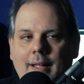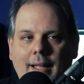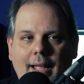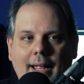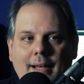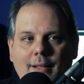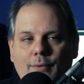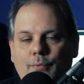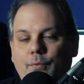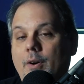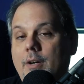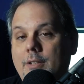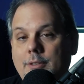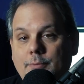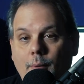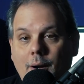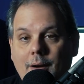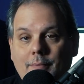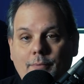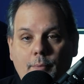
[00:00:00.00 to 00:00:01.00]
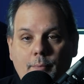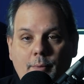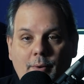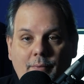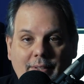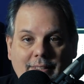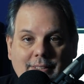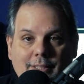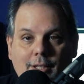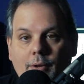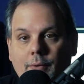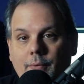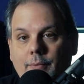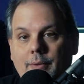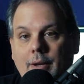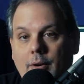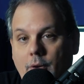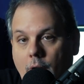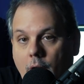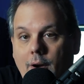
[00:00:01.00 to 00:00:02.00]
And as far as Marvel movies go,
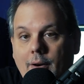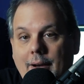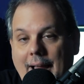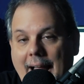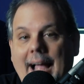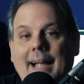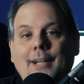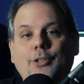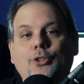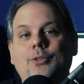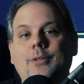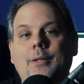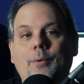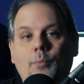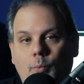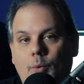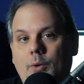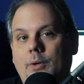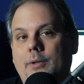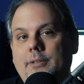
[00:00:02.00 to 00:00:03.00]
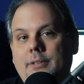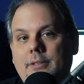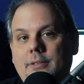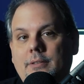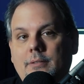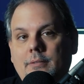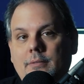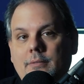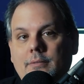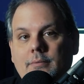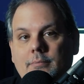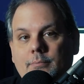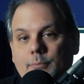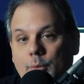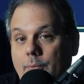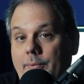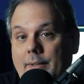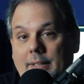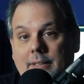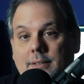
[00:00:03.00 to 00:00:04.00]
there are actually worse
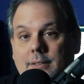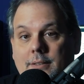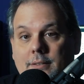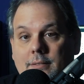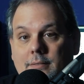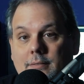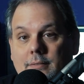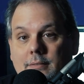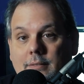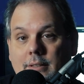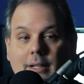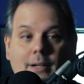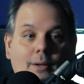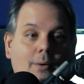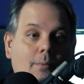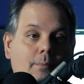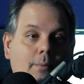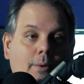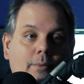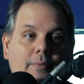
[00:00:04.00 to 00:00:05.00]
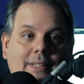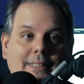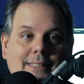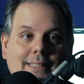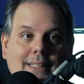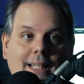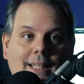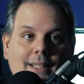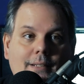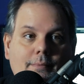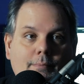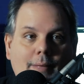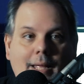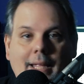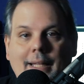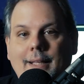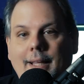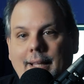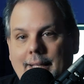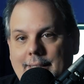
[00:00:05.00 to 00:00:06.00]
movies. You know, movies that
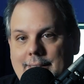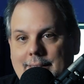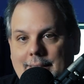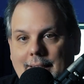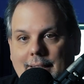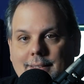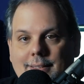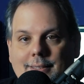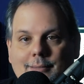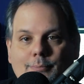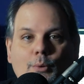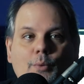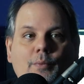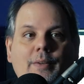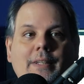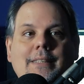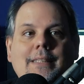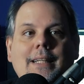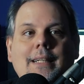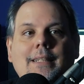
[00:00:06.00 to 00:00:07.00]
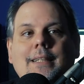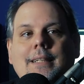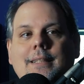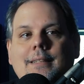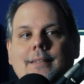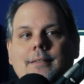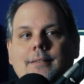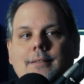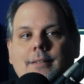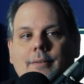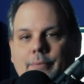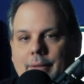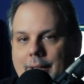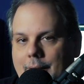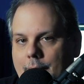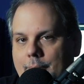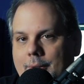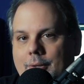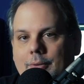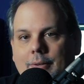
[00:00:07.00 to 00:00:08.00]
made less sense, movies that didn't
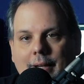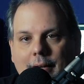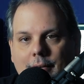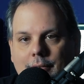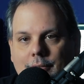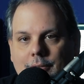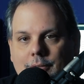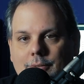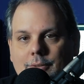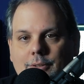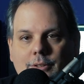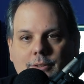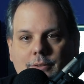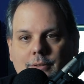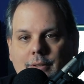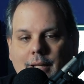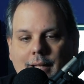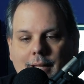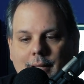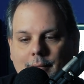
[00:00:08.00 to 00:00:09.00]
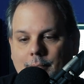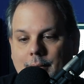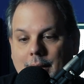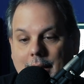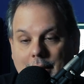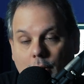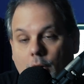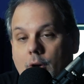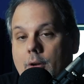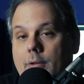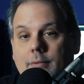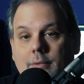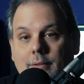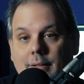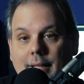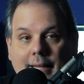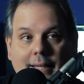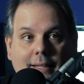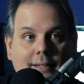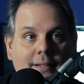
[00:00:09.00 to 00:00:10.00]
develop their characters at all,
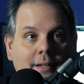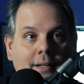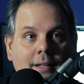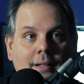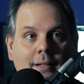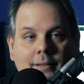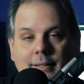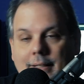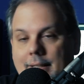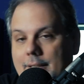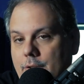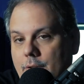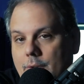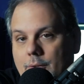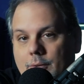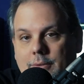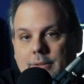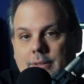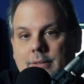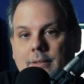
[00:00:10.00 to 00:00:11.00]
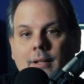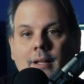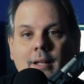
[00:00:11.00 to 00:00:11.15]
like The Eternals.